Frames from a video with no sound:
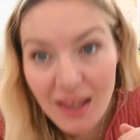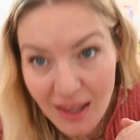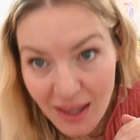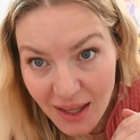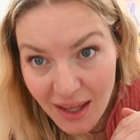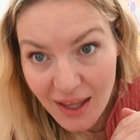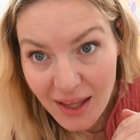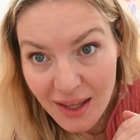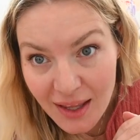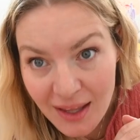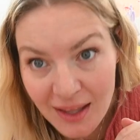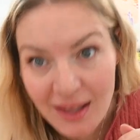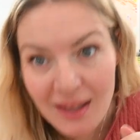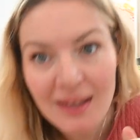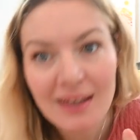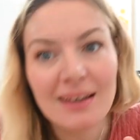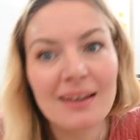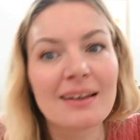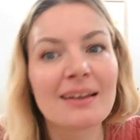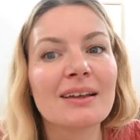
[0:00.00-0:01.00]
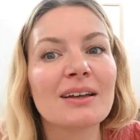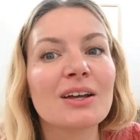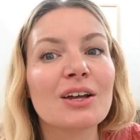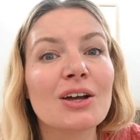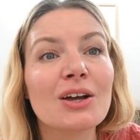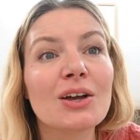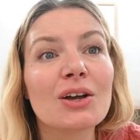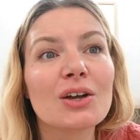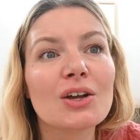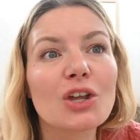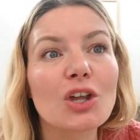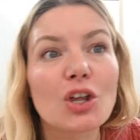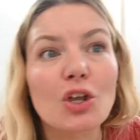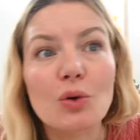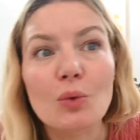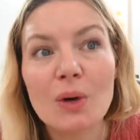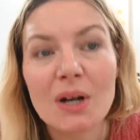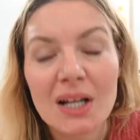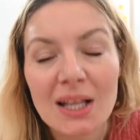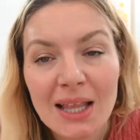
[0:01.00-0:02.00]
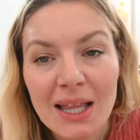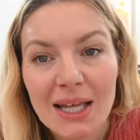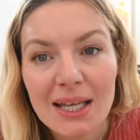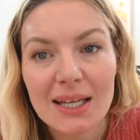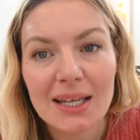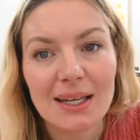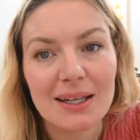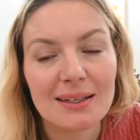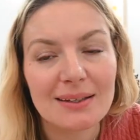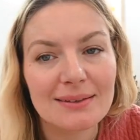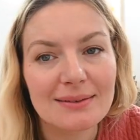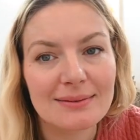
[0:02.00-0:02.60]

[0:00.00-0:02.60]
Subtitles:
hey, you wanna like